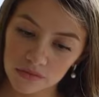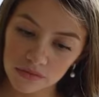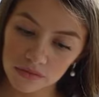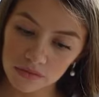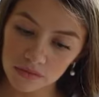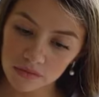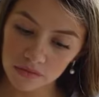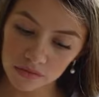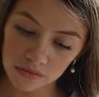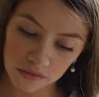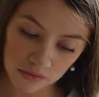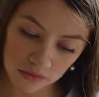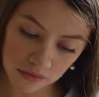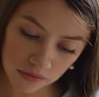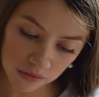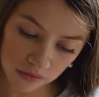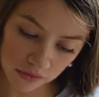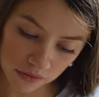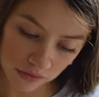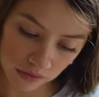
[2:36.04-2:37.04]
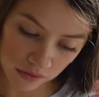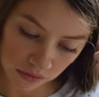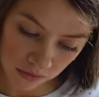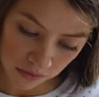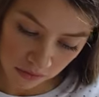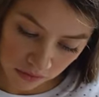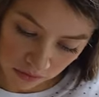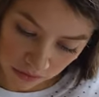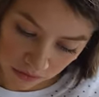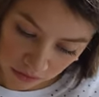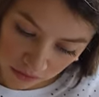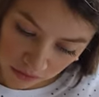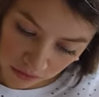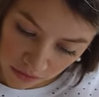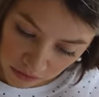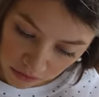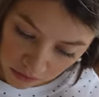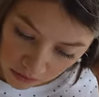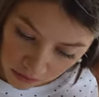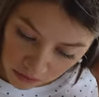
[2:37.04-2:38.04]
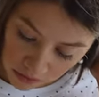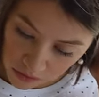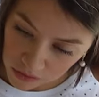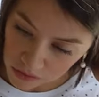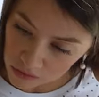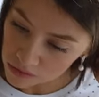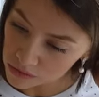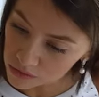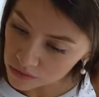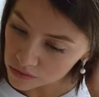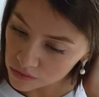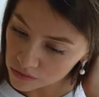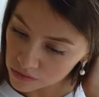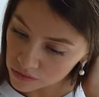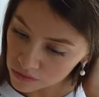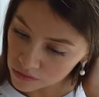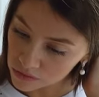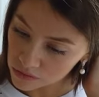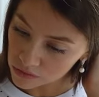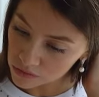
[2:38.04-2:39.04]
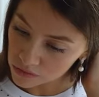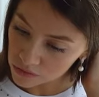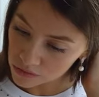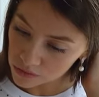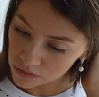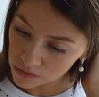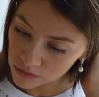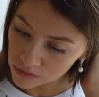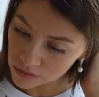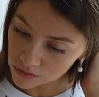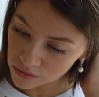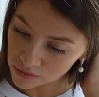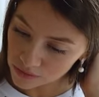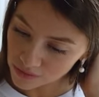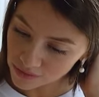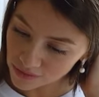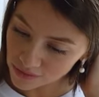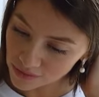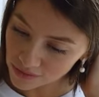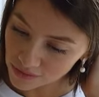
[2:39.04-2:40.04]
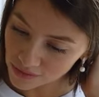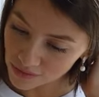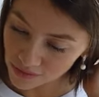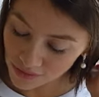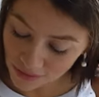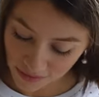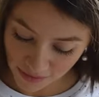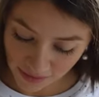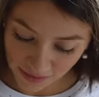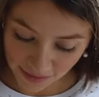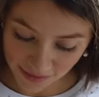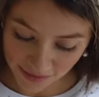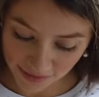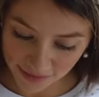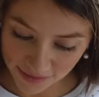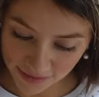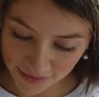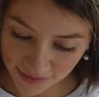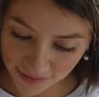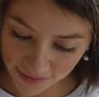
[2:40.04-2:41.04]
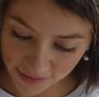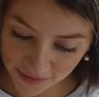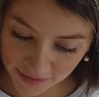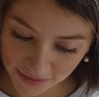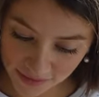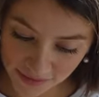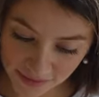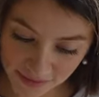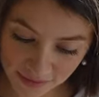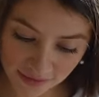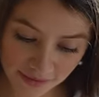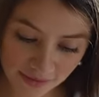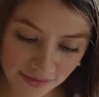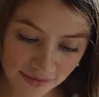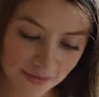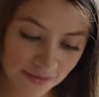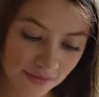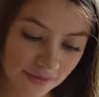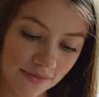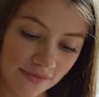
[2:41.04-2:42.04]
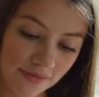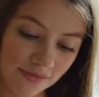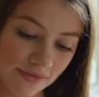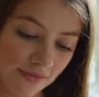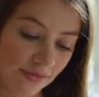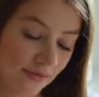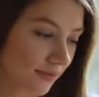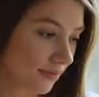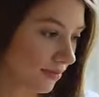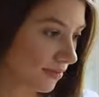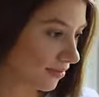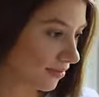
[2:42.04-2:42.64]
making your systems perform optimally and setting them lower will guarantee you between 10 and 20% savings on your utility